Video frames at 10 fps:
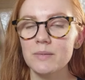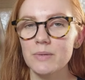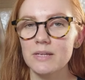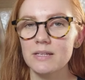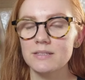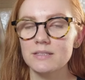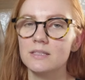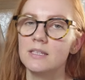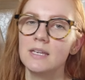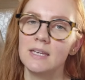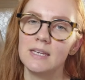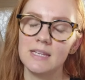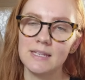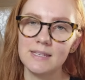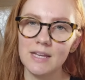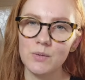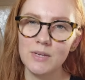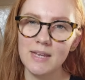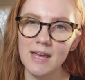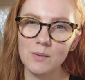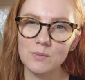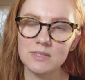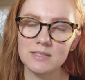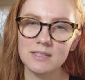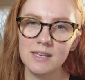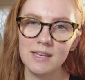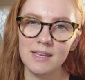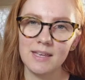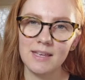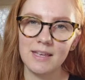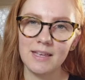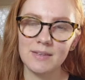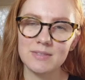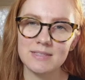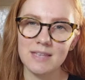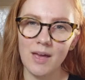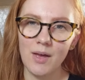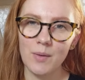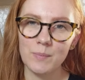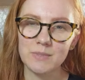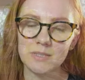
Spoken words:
But in the greenhouse, some